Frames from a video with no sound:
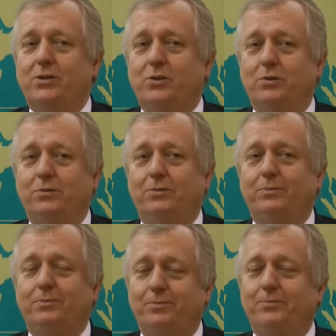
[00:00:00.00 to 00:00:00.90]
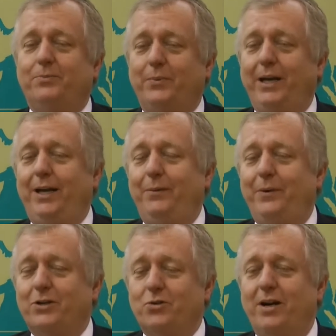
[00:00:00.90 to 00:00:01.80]
So
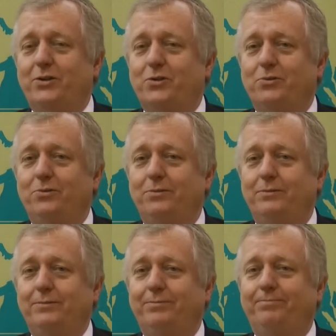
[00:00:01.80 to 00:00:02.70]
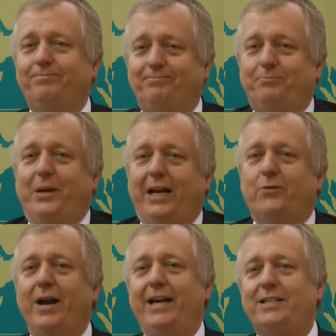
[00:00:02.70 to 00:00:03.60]
we try to be
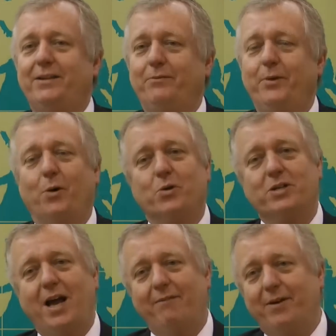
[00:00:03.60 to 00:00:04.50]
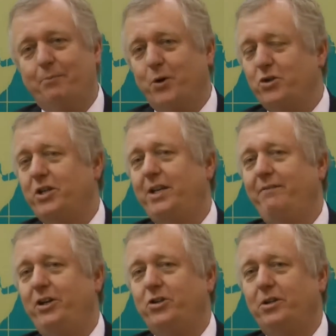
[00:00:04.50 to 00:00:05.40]
creative. We also have a project
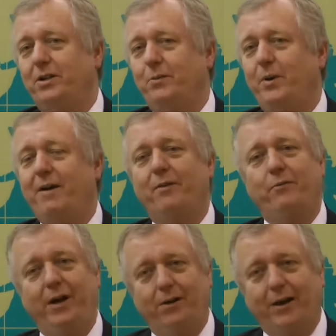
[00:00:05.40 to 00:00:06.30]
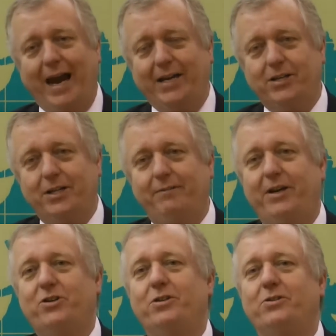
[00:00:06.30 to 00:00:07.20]
division, we have a relocation
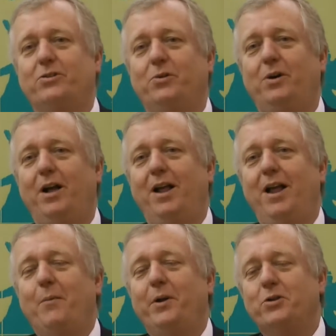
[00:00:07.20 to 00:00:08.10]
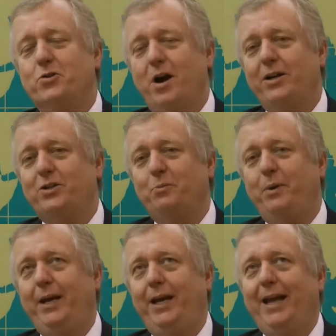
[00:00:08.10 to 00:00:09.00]
division, so we're trying to
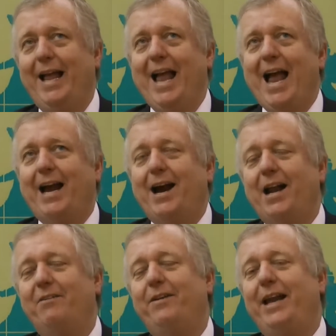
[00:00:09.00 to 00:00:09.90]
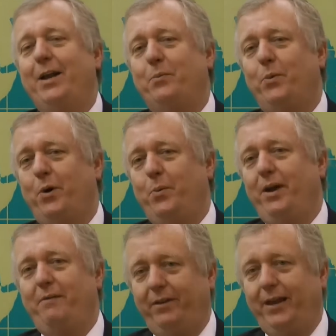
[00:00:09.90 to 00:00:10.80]
be a kind of a network
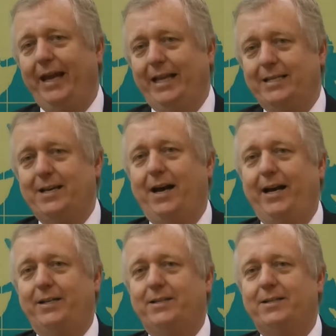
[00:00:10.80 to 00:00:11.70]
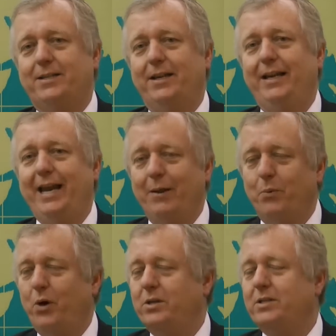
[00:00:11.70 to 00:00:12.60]
with everything inside.
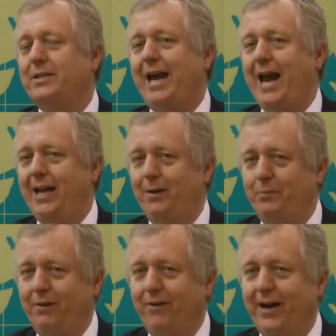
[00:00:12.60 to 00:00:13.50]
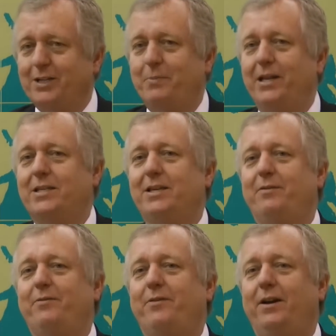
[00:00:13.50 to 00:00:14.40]
Networks can be very
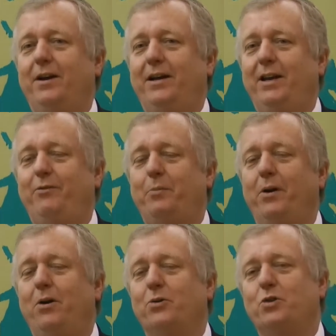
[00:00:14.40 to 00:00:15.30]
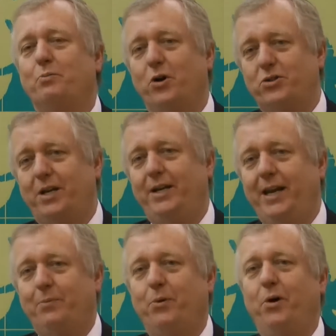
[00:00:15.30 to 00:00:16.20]
expensive, and if you belong to a project
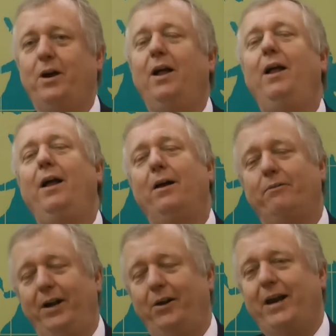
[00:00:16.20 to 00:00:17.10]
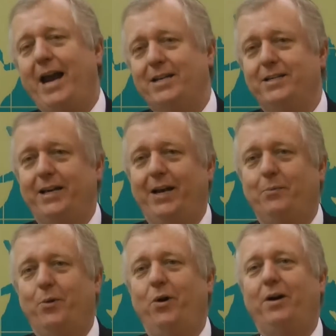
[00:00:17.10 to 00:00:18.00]
network, relocation
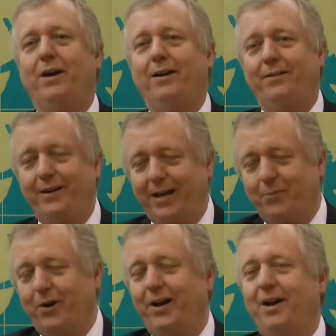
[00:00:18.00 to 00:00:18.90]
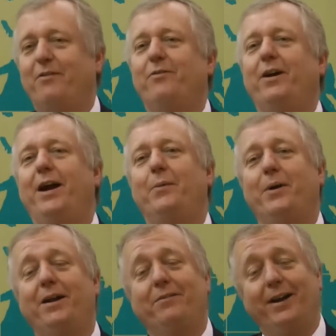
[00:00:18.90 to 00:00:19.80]
network, a network in Africa,
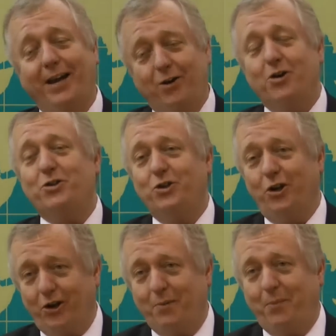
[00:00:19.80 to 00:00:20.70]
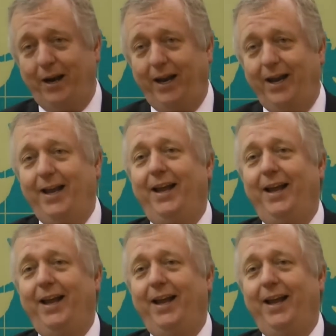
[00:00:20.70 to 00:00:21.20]
whatever, it costs you a lot of money.